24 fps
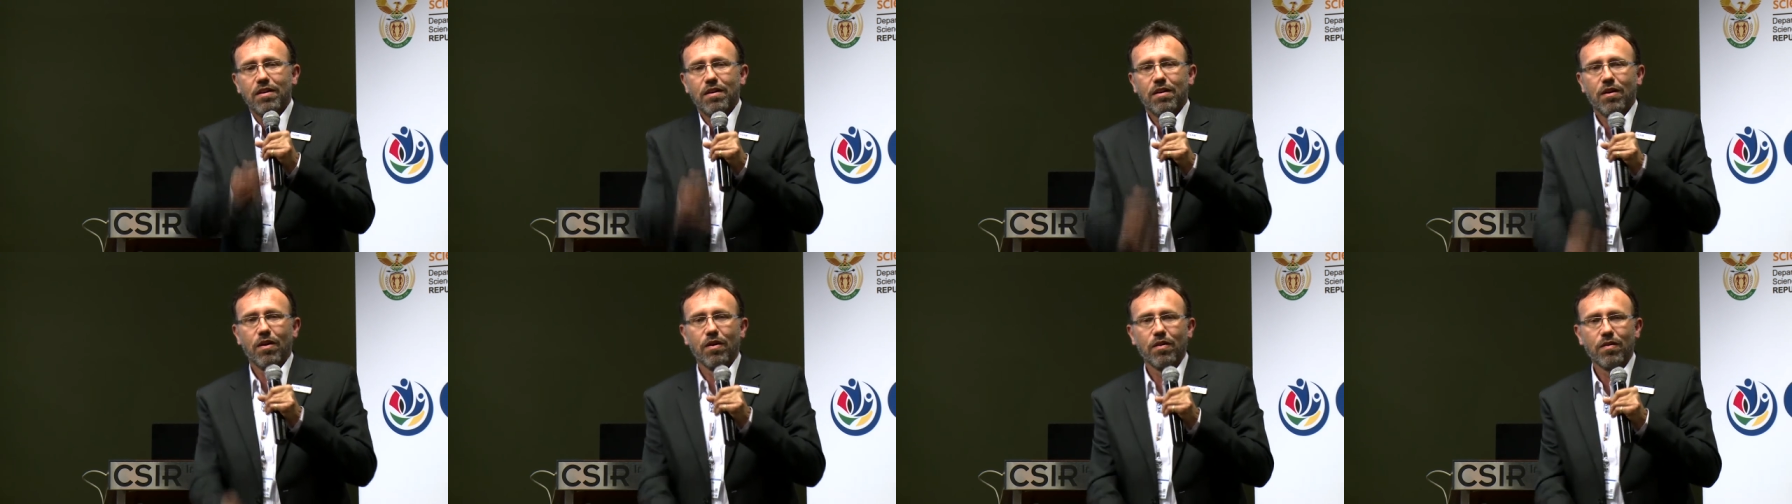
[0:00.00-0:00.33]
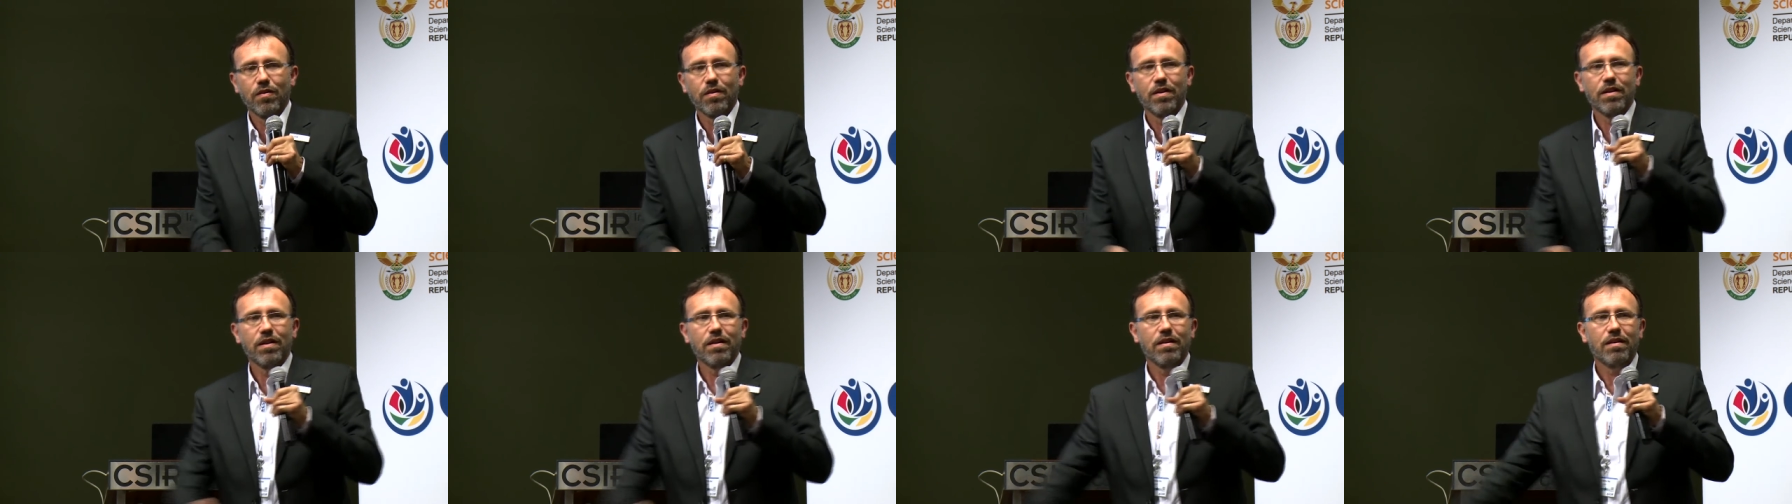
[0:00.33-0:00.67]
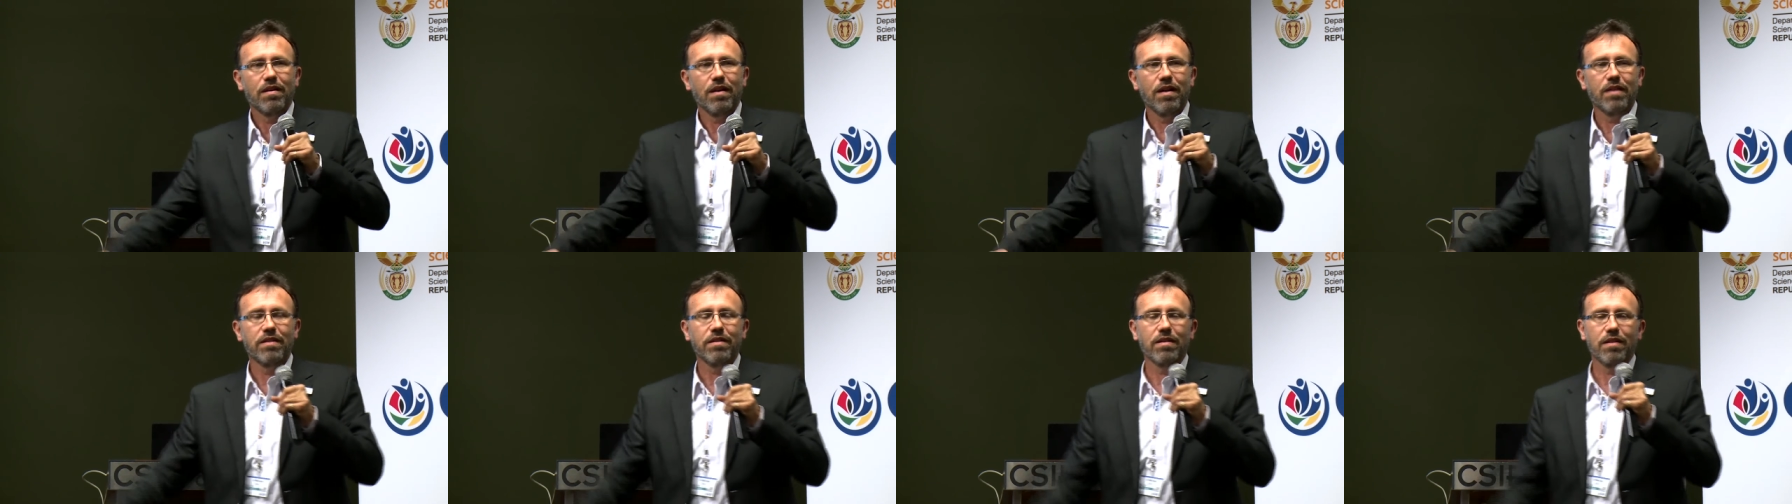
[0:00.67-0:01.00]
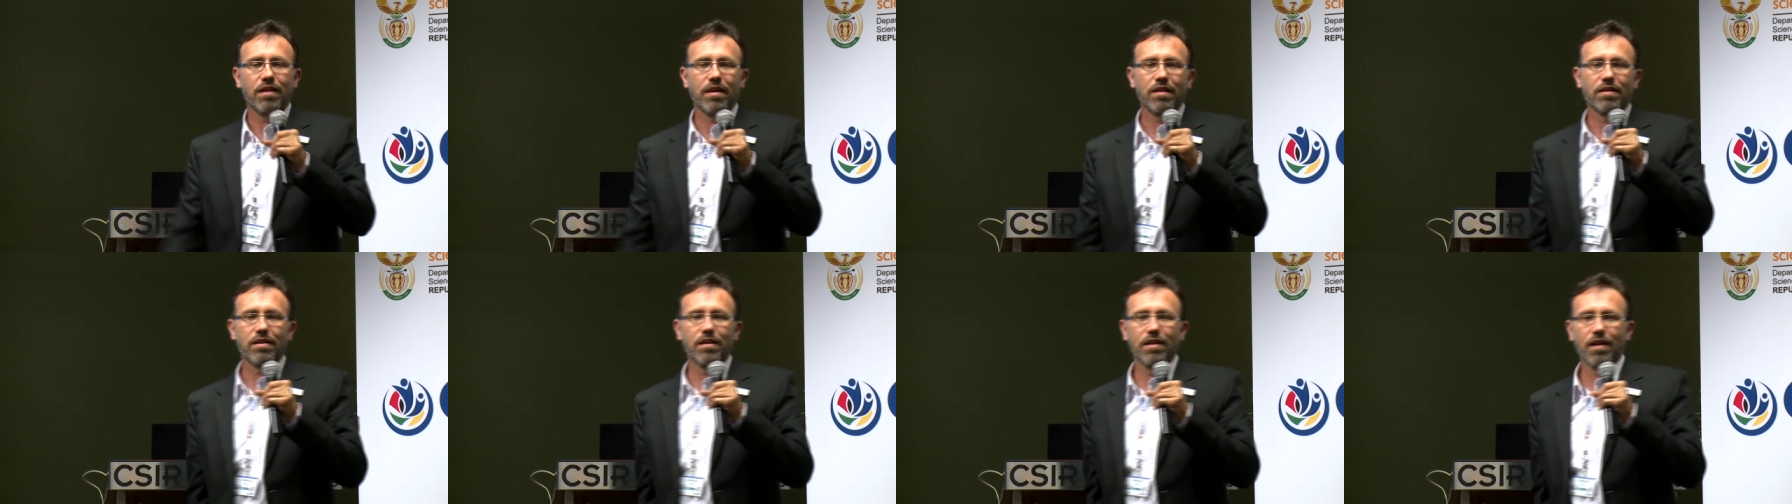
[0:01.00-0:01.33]
on the under,
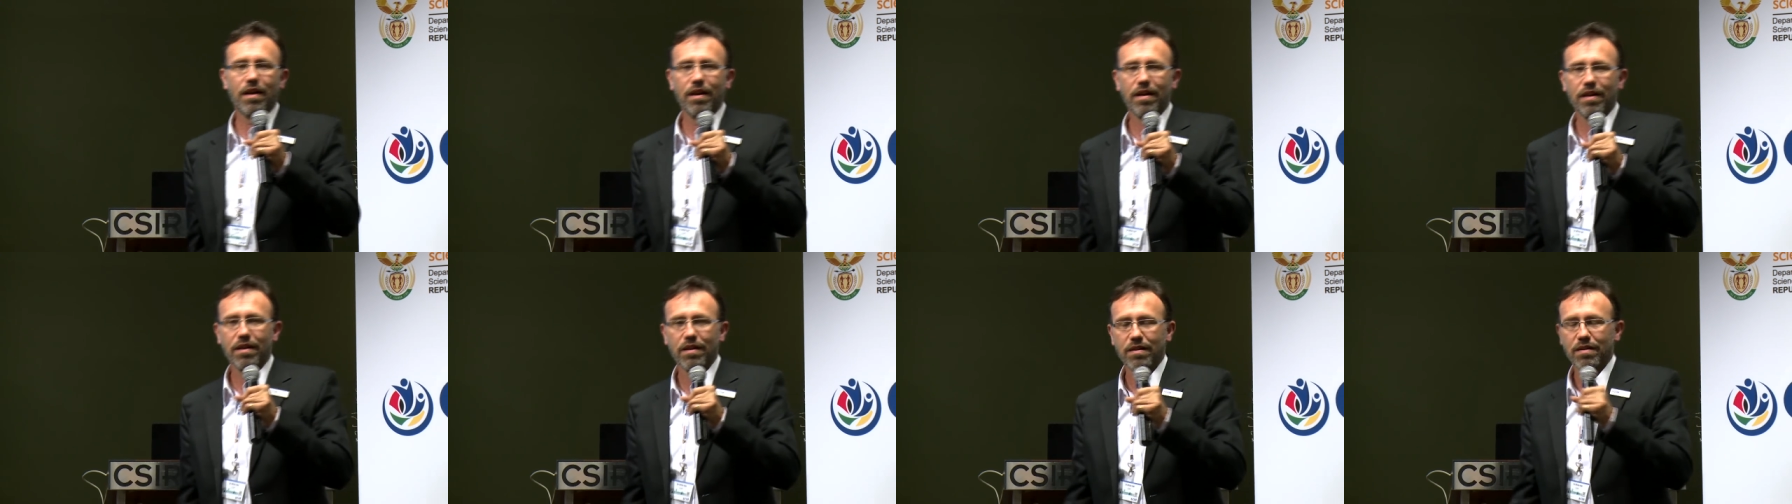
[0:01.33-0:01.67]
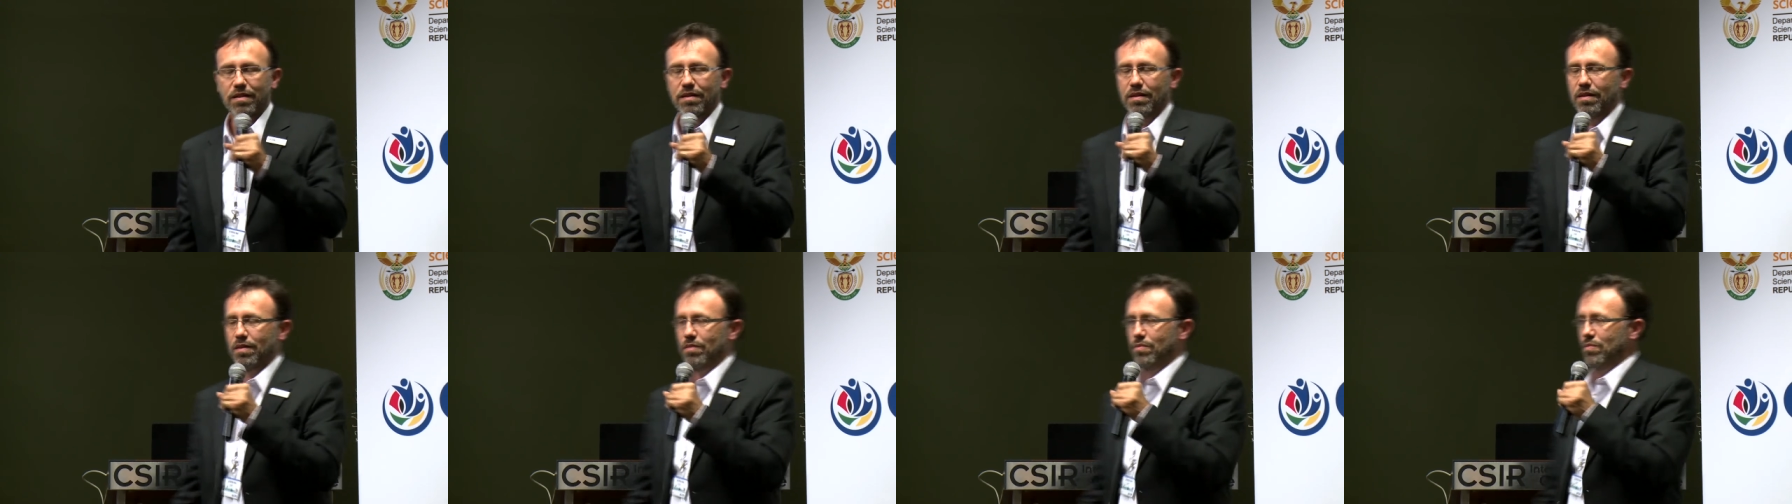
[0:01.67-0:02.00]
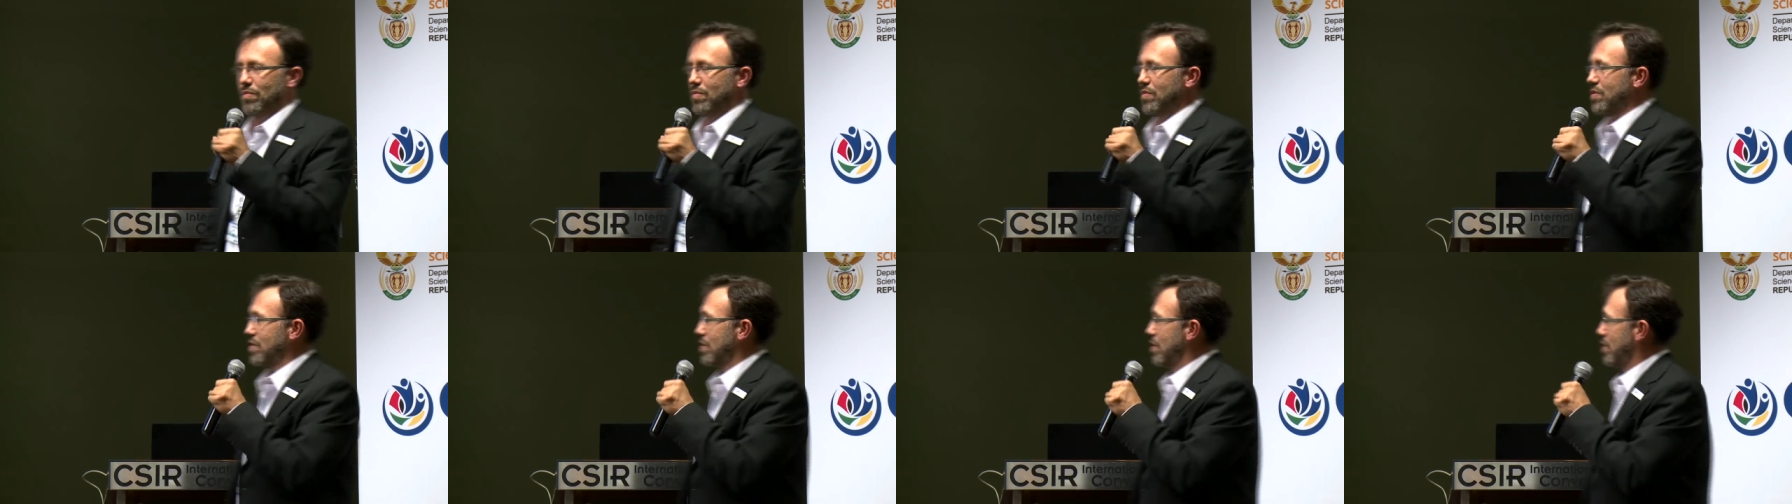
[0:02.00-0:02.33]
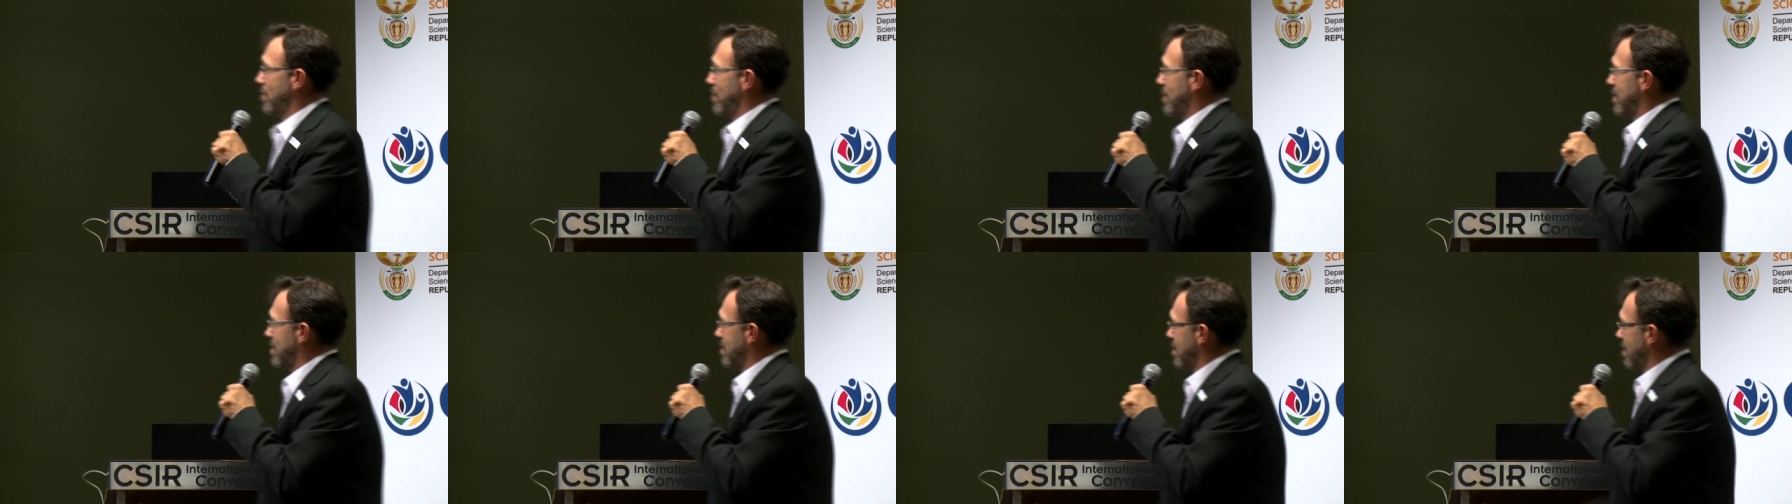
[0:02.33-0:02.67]
underlying um,
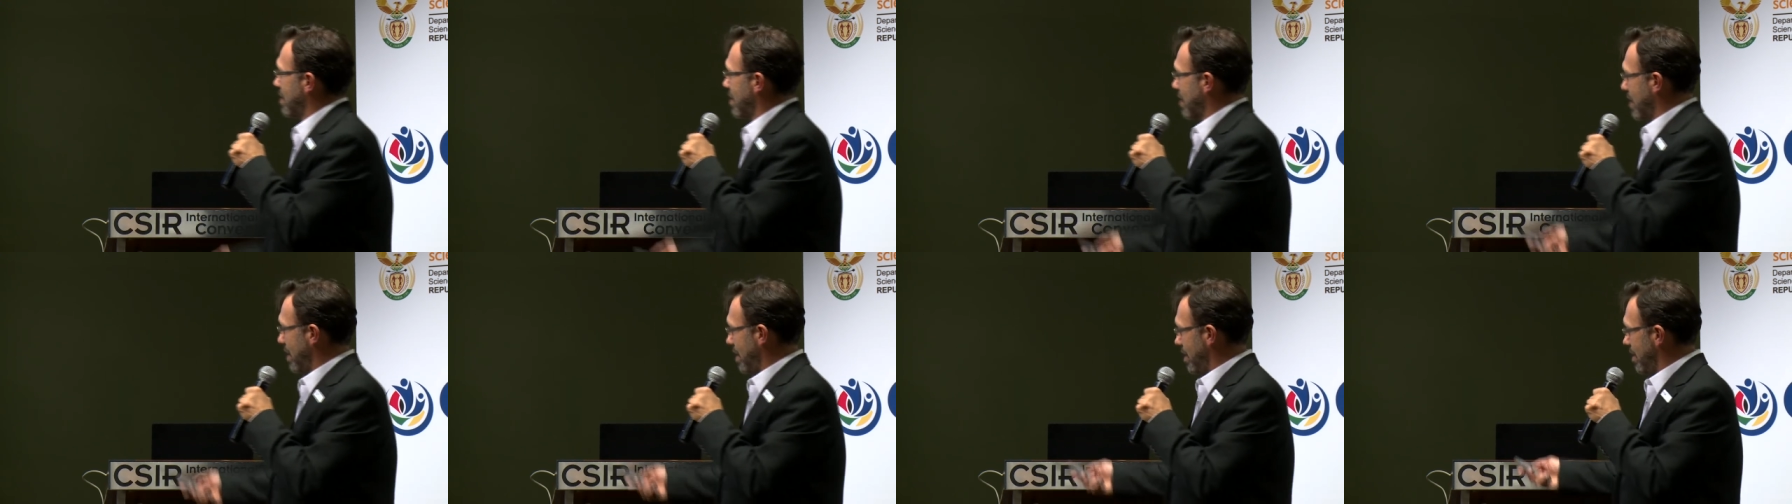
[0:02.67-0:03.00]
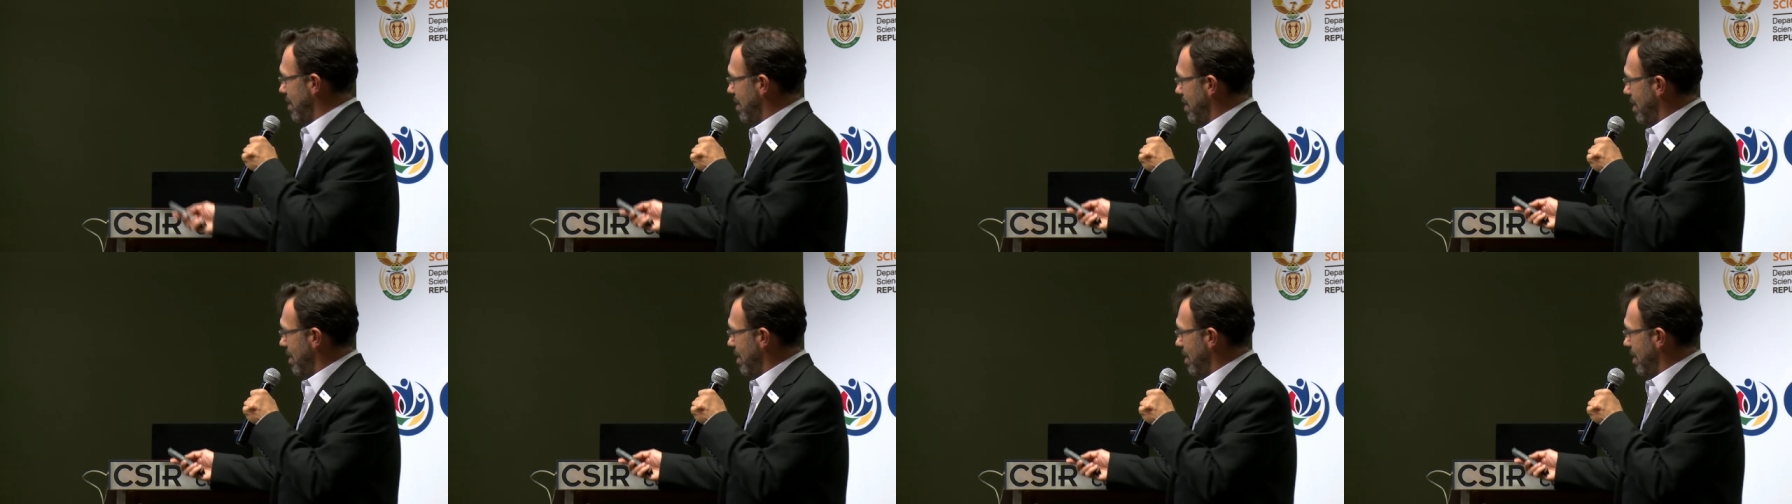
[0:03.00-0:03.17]
surface. Okay.